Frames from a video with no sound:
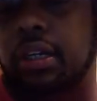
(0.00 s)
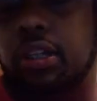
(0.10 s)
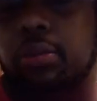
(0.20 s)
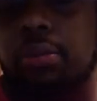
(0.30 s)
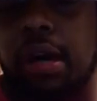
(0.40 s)

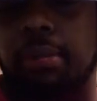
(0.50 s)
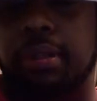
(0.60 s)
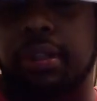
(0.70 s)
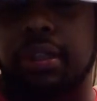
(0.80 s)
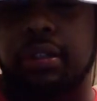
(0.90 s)
You're
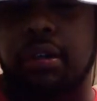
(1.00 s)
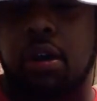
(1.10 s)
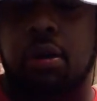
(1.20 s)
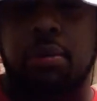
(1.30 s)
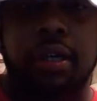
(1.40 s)
probably
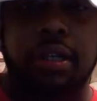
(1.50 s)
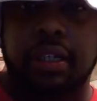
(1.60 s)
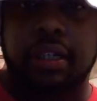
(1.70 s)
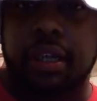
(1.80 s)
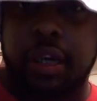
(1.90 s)
already
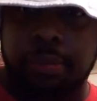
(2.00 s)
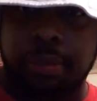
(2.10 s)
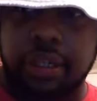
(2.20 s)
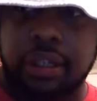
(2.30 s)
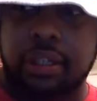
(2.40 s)
in the
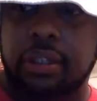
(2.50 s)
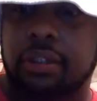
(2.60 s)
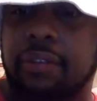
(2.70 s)
company.